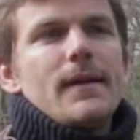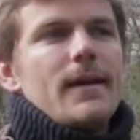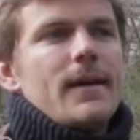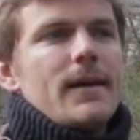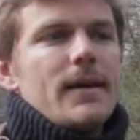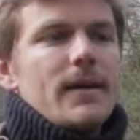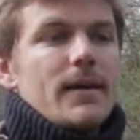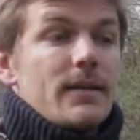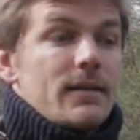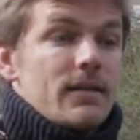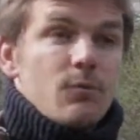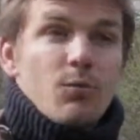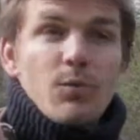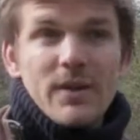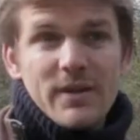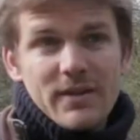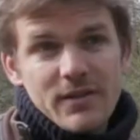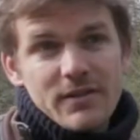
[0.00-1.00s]
And
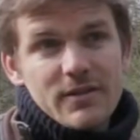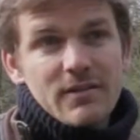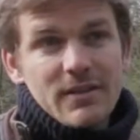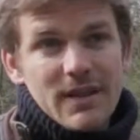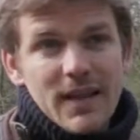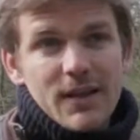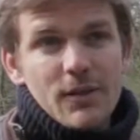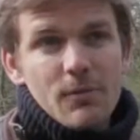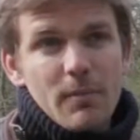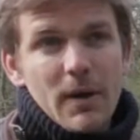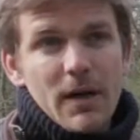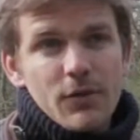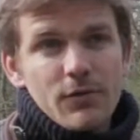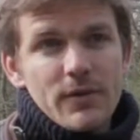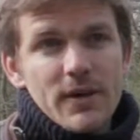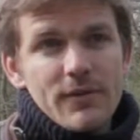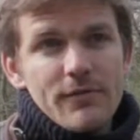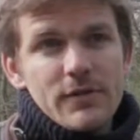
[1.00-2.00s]
when there's a lack of
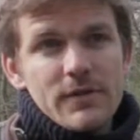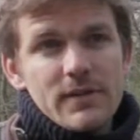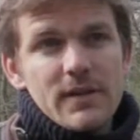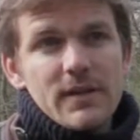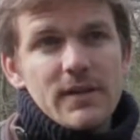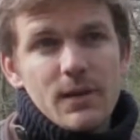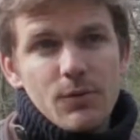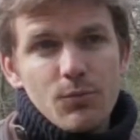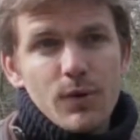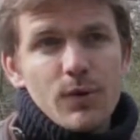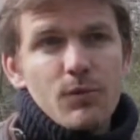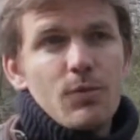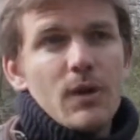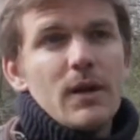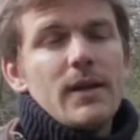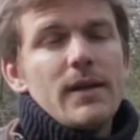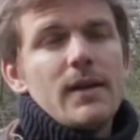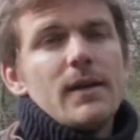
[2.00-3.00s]
biodiversity, then we
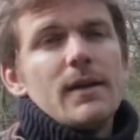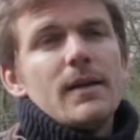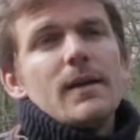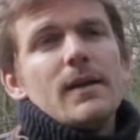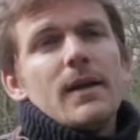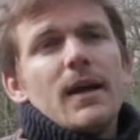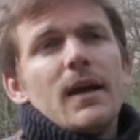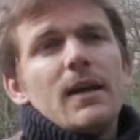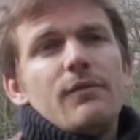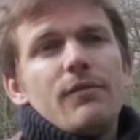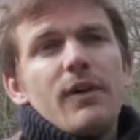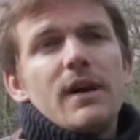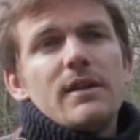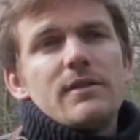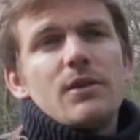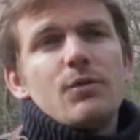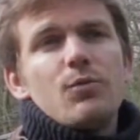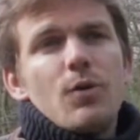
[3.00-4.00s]
really
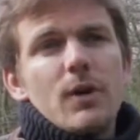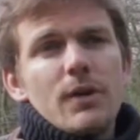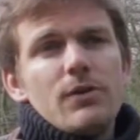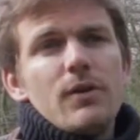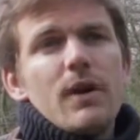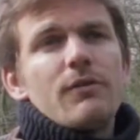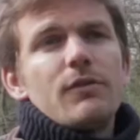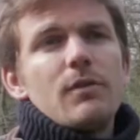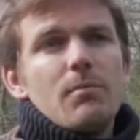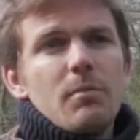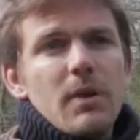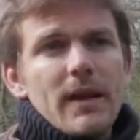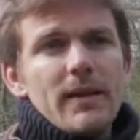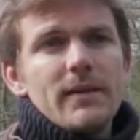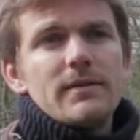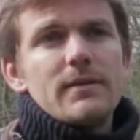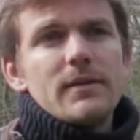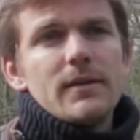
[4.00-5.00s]
advise on what you have to
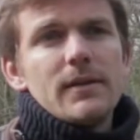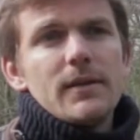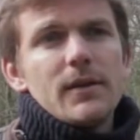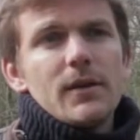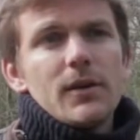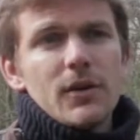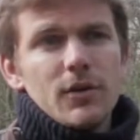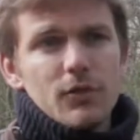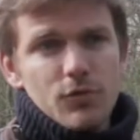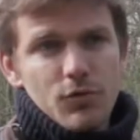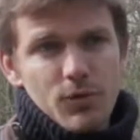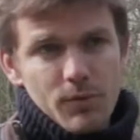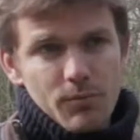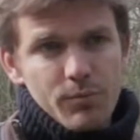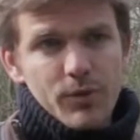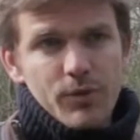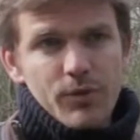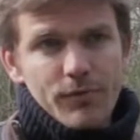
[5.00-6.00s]
plant to
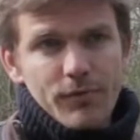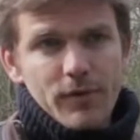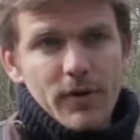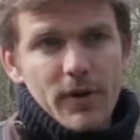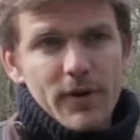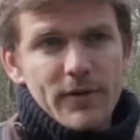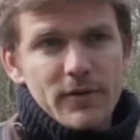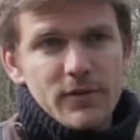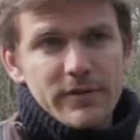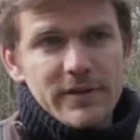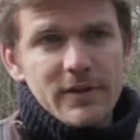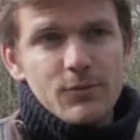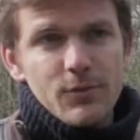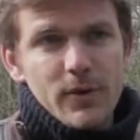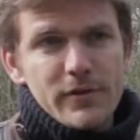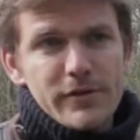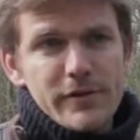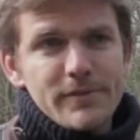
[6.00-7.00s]
improve the
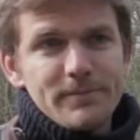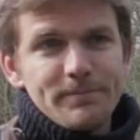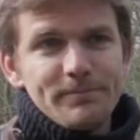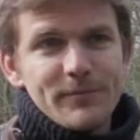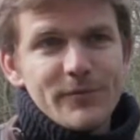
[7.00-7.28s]
situation.